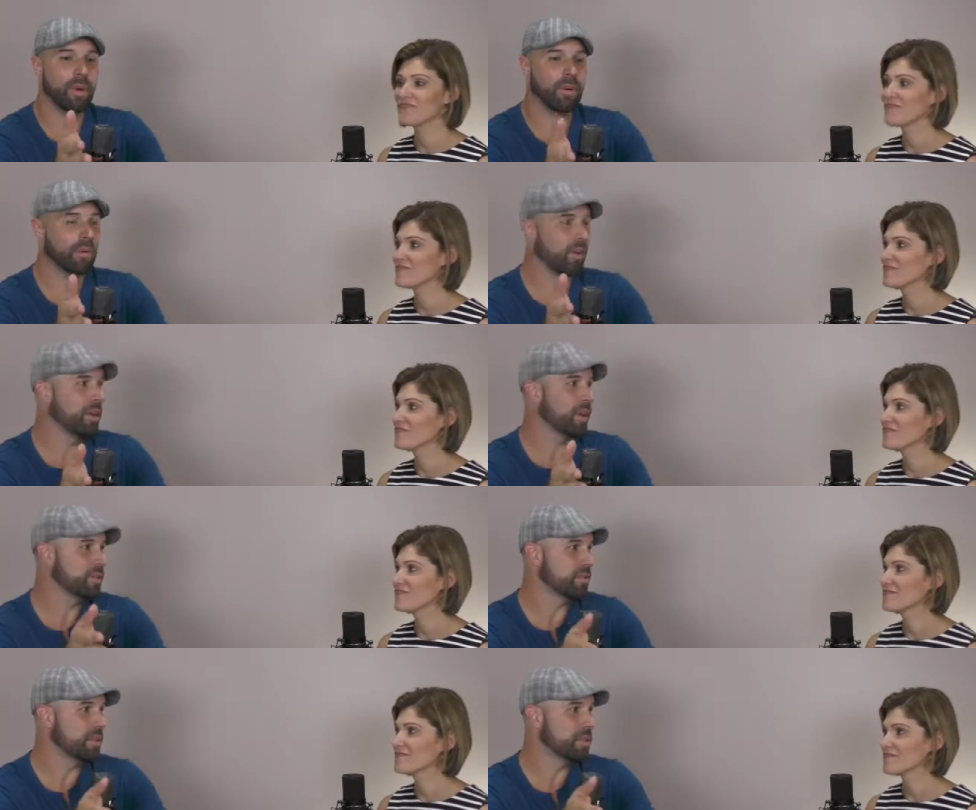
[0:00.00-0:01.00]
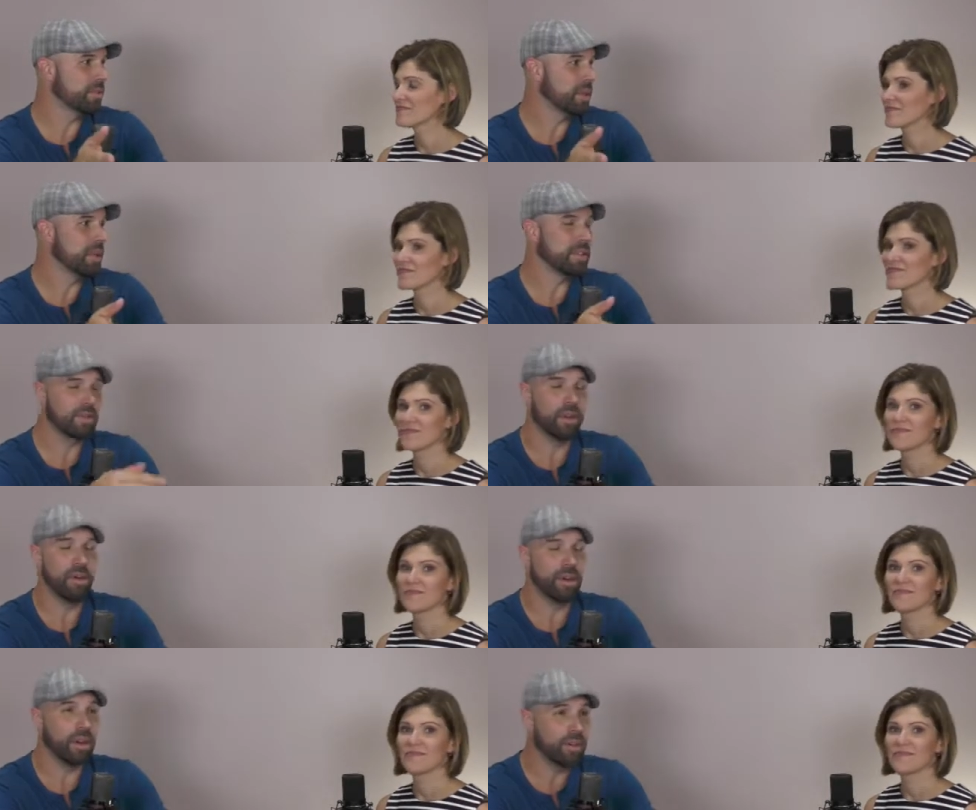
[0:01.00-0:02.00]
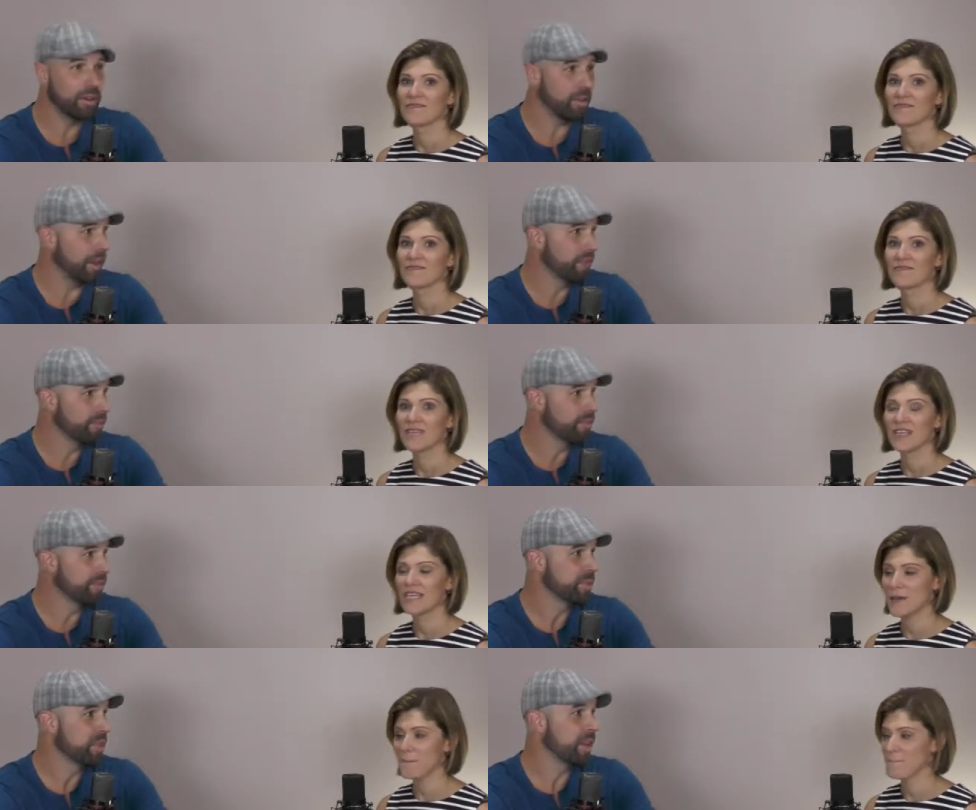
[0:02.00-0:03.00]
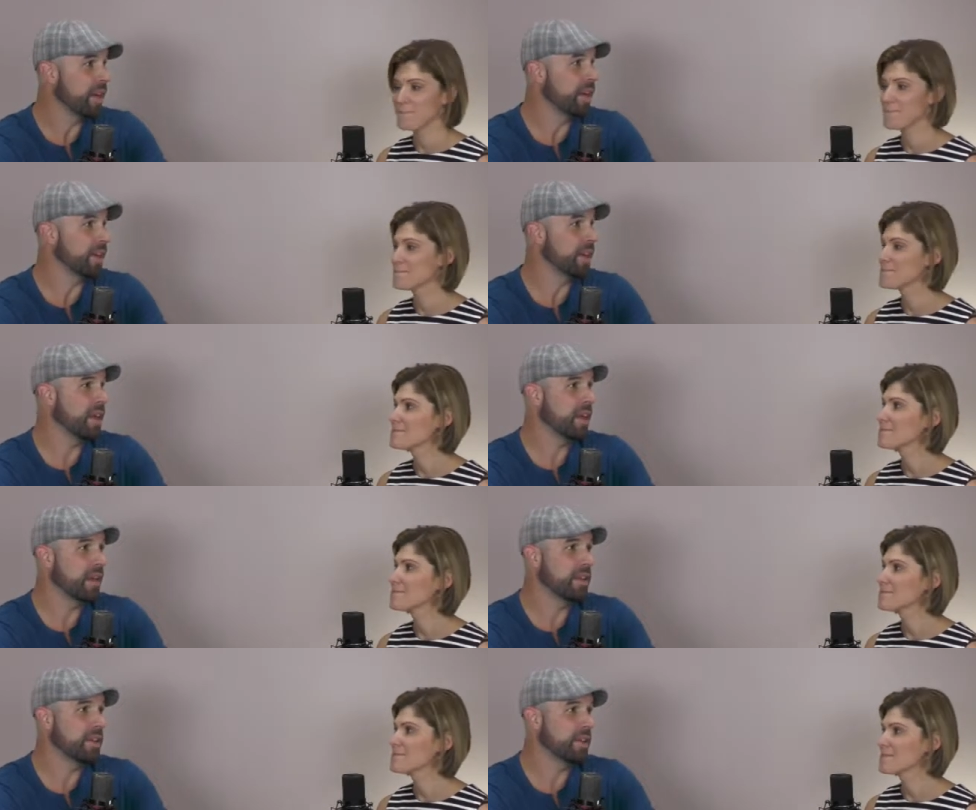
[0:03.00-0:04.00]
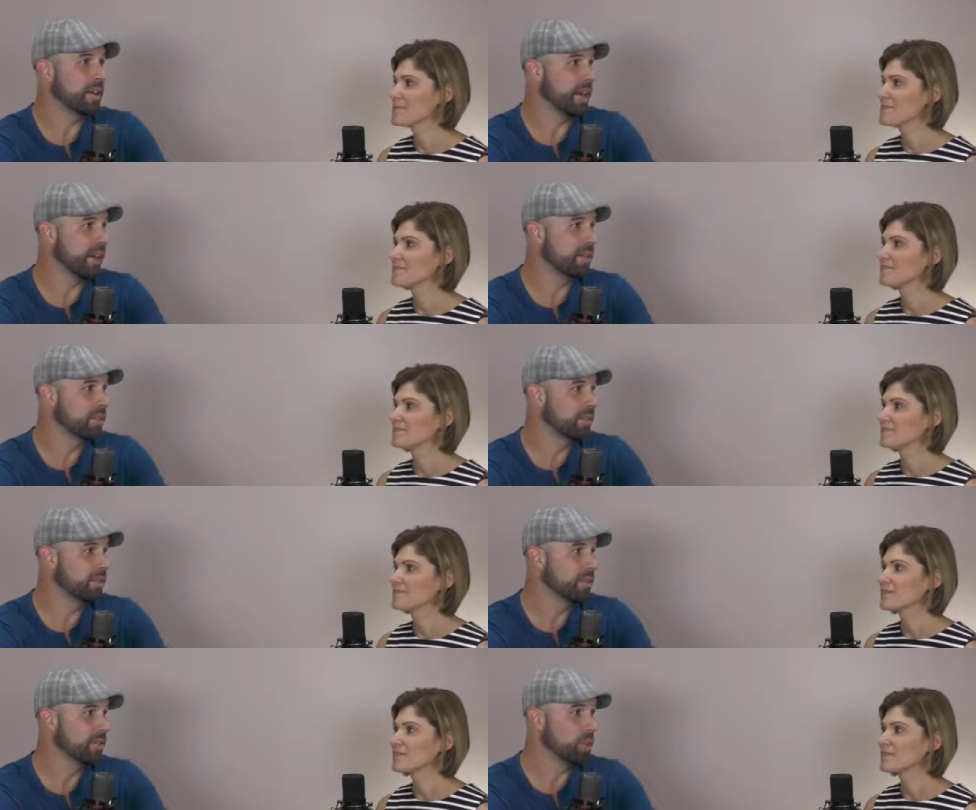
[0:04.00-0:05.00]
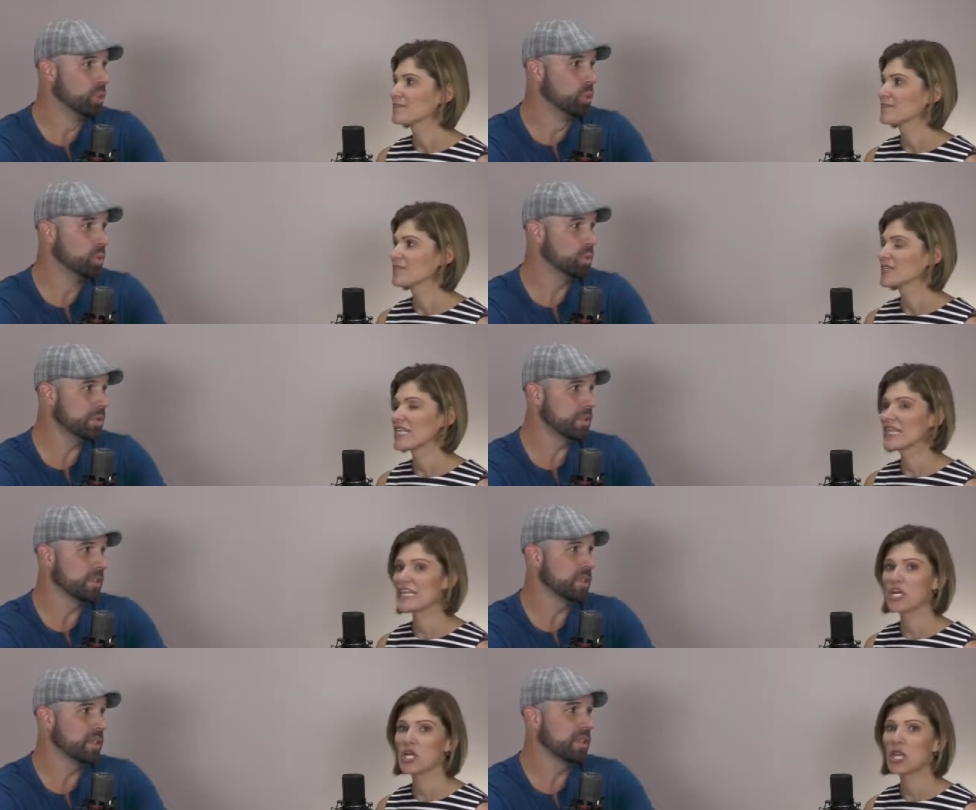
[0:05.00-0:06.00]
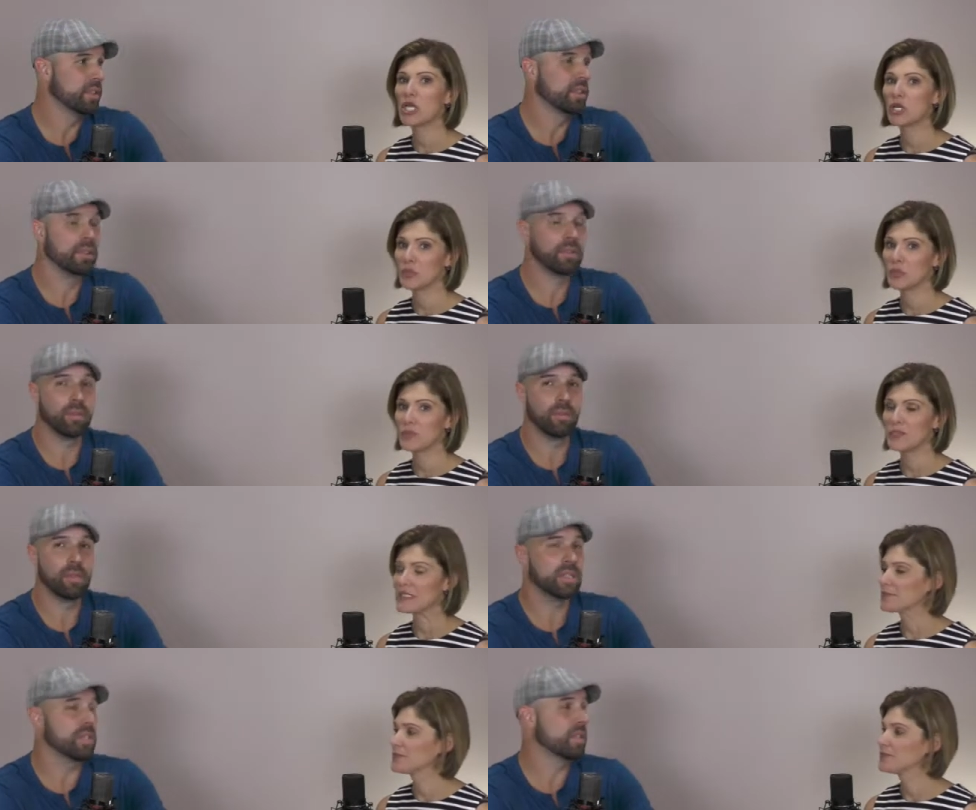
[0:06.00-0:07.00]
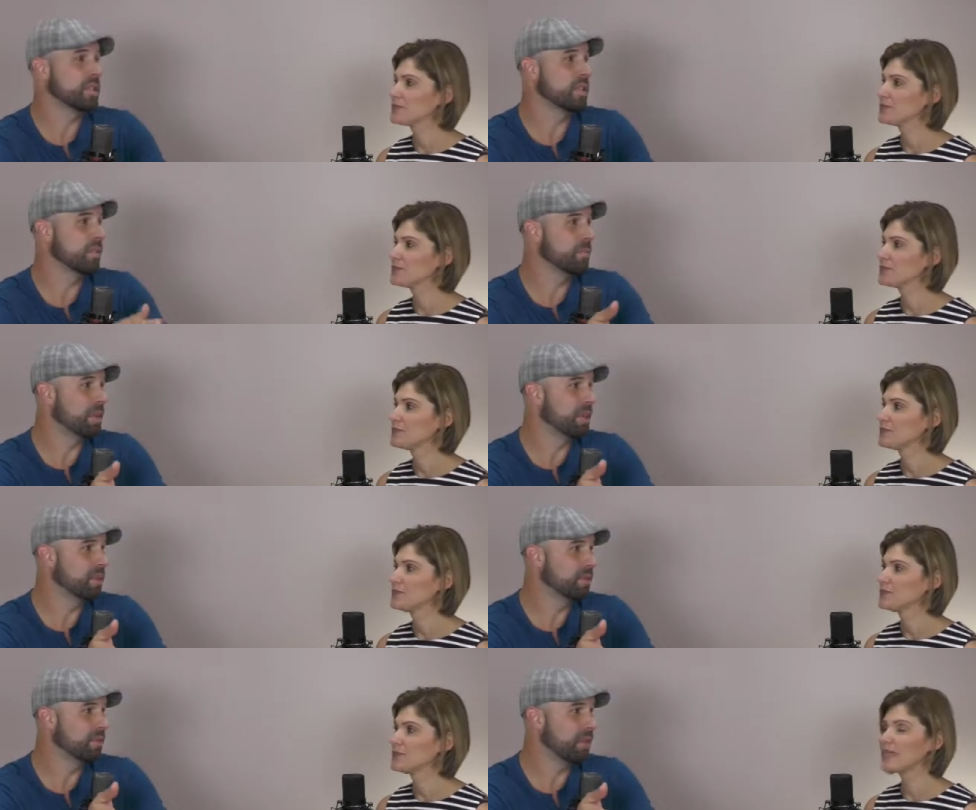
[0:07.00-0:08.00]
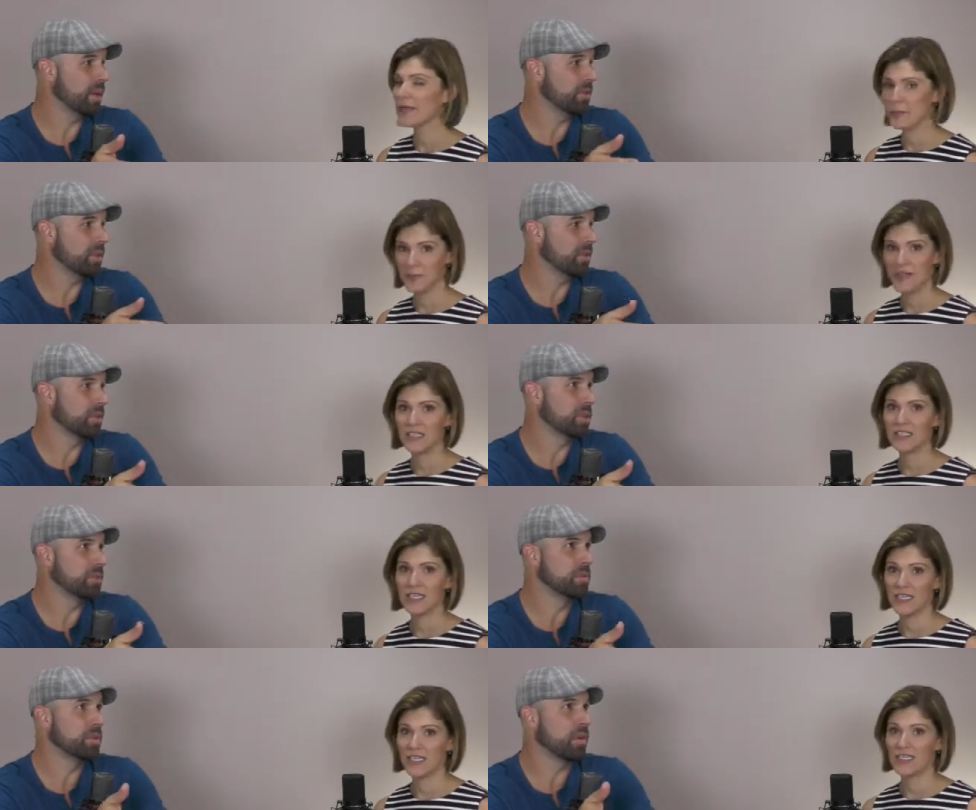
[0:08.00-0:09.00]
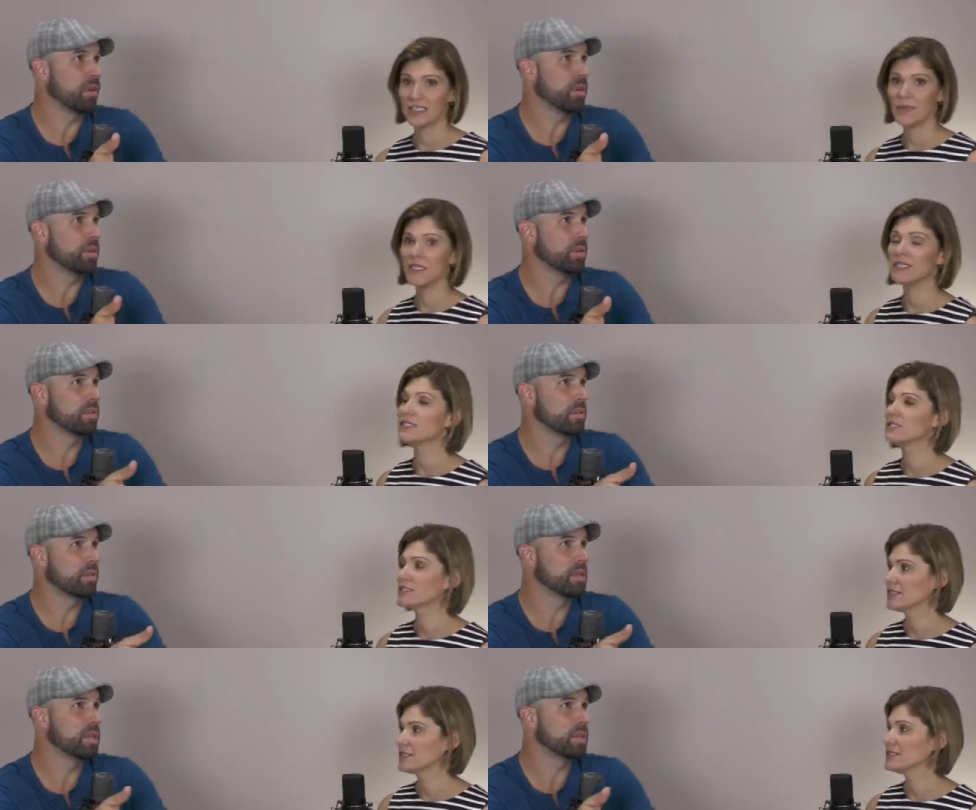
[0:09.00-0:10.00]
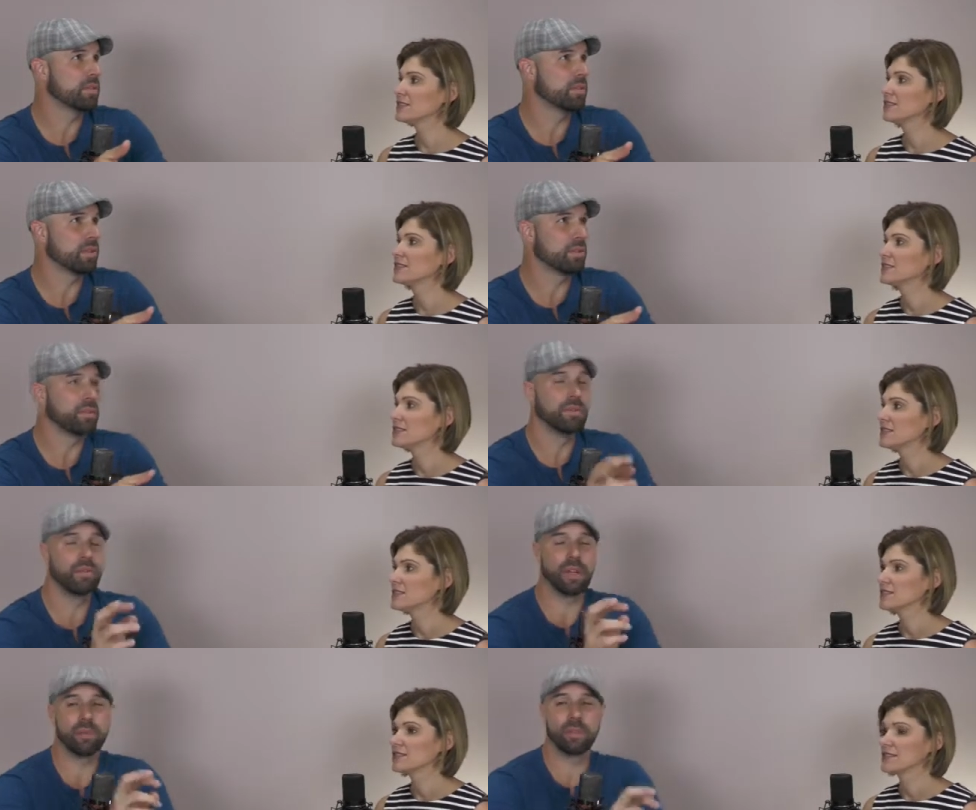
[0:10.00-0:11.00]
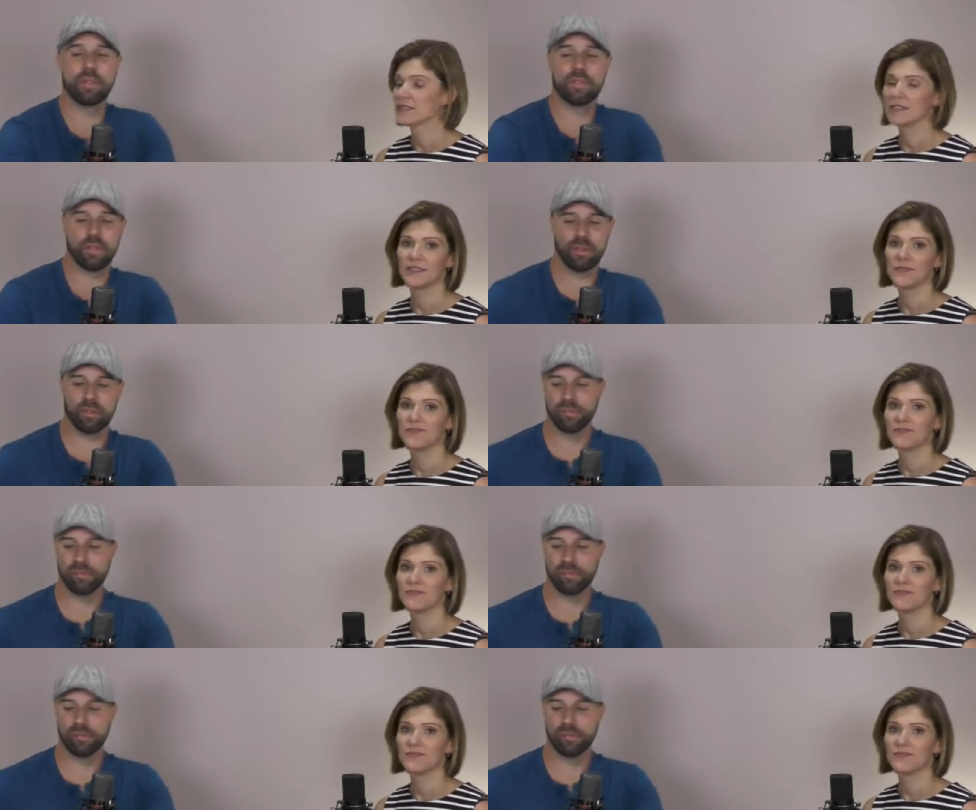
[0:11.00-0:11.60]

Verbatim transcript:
Speaker 1: by growing on trees. Peanuts grow underground, yeah, aka they are now legumes,
Speaker 2: they're legumes.
Speaker 1: which is in the bean family, or legumes a are bean. or beans are in the legume family. So